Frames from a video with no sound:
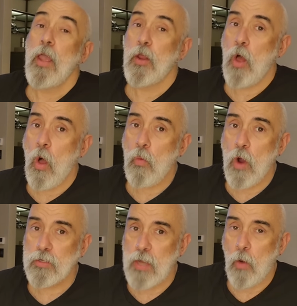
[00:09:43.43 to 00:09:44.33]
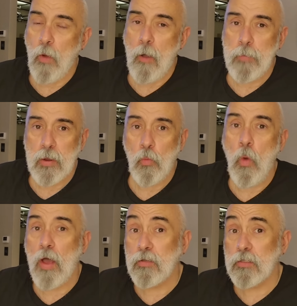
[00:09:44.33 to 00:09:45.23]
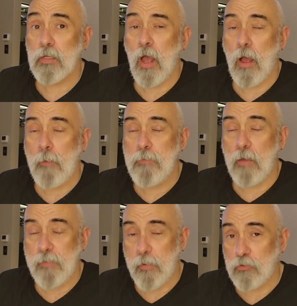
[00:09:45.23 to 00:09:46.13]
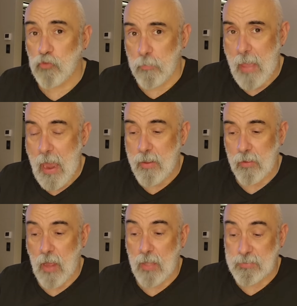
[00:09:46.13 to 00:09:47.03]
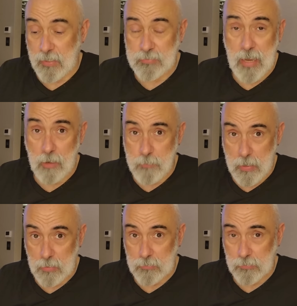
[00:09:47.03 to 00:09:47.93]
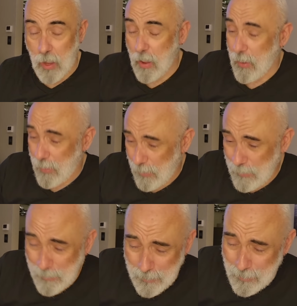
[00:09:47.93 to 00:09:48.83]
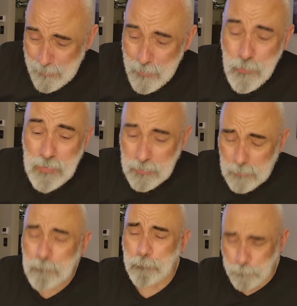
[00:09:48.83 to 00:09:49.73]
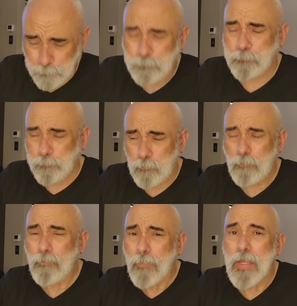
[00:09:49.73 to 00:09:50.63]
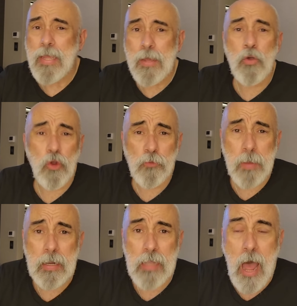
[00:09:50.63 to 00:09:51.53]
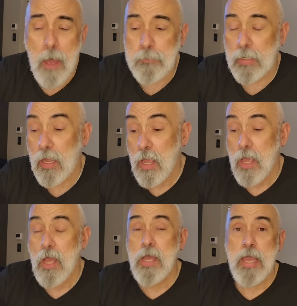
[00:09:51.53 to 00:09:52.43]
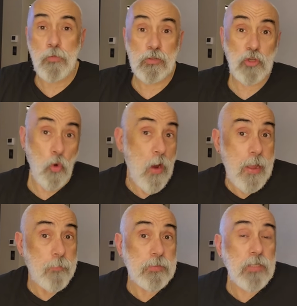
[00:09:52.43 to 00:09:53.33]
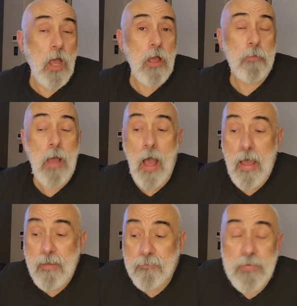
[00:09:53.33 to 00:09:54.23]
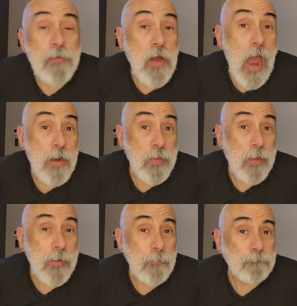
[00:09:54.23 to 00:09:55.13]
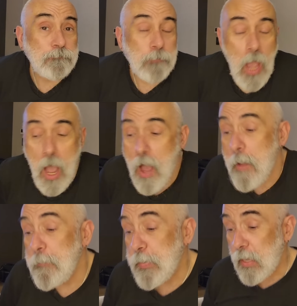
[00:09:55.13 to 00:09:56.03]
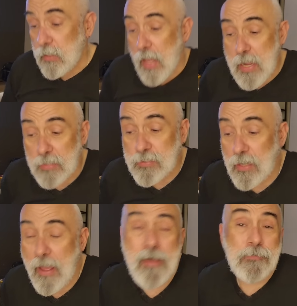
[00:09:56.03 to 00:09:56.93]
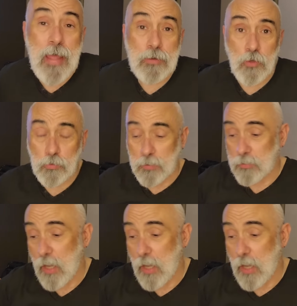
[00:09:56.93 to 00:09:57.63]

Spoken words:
it all worked out well, but it was a very dramatic, I'd say 10 minutes. It could have been a lot, but It was cramps. I have never had a baby, but like I said, I have lactose